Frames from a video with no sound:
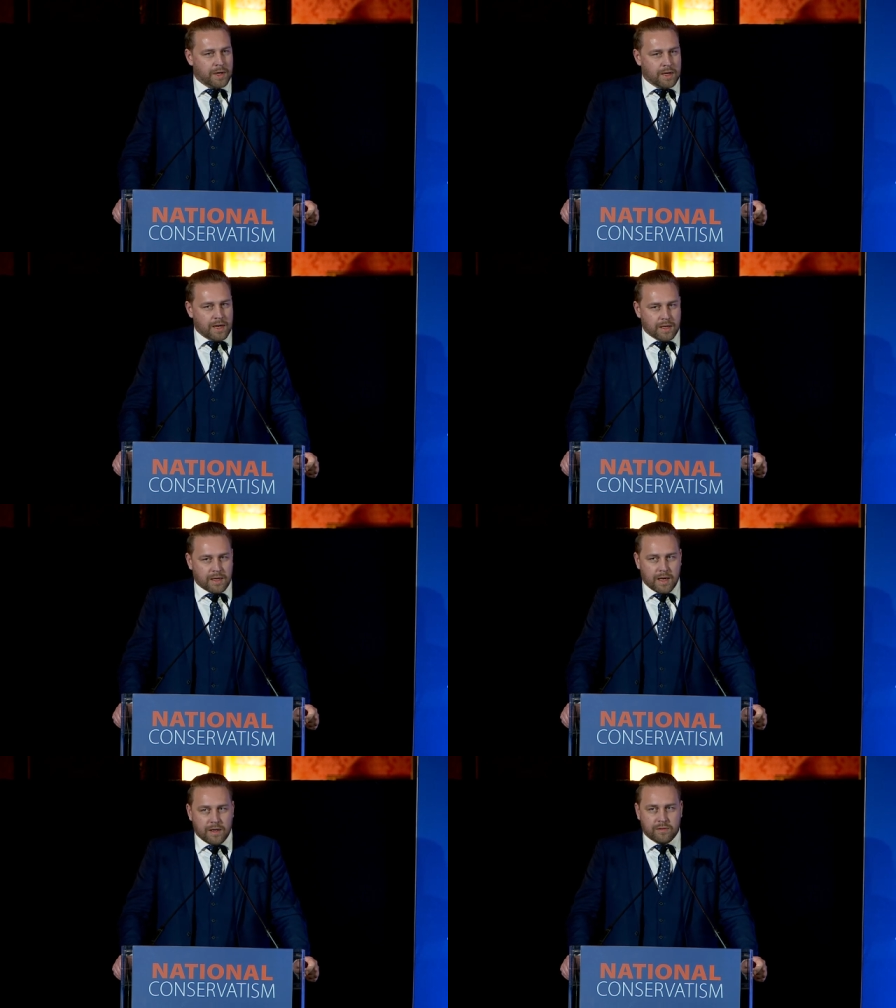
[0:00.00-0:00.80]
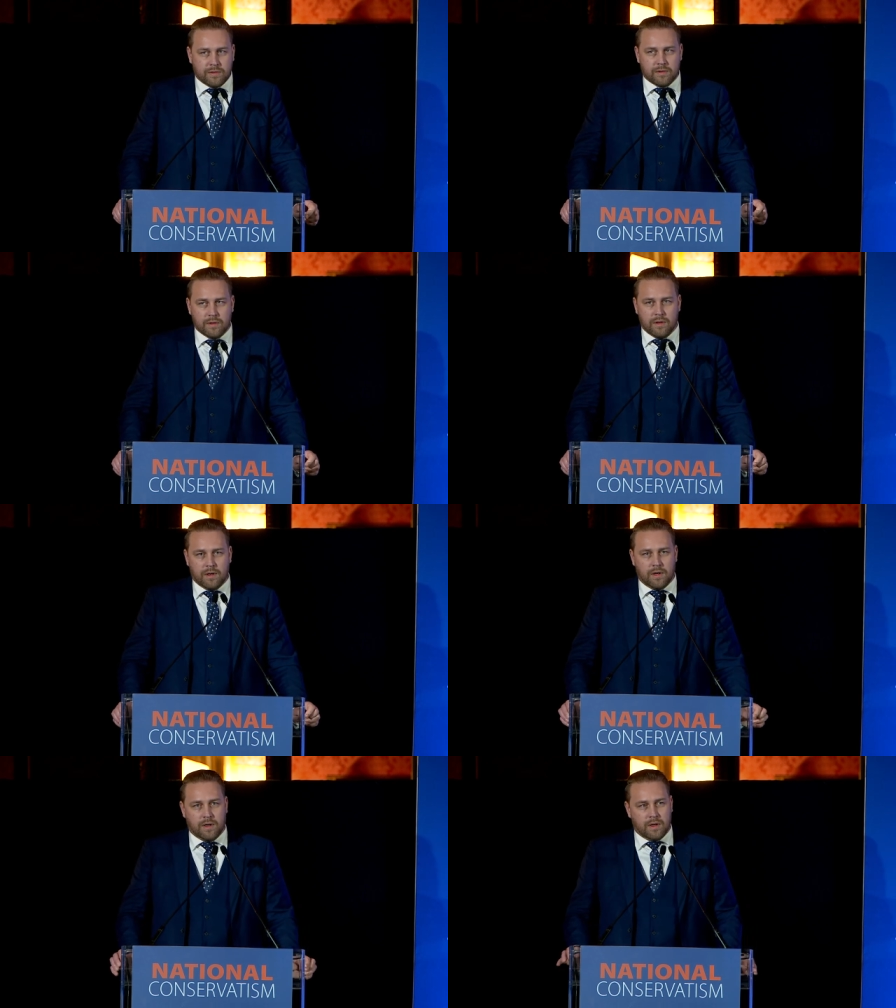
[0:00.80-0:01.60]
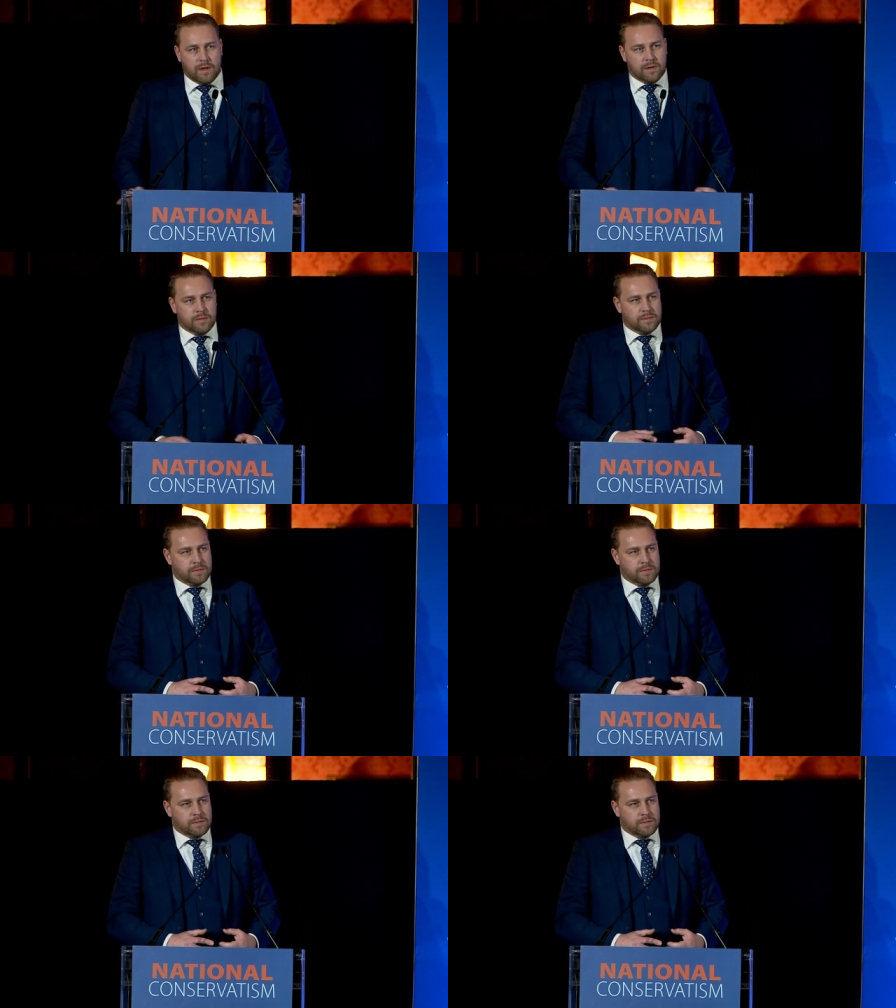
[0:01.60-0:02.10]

but in any case, uh,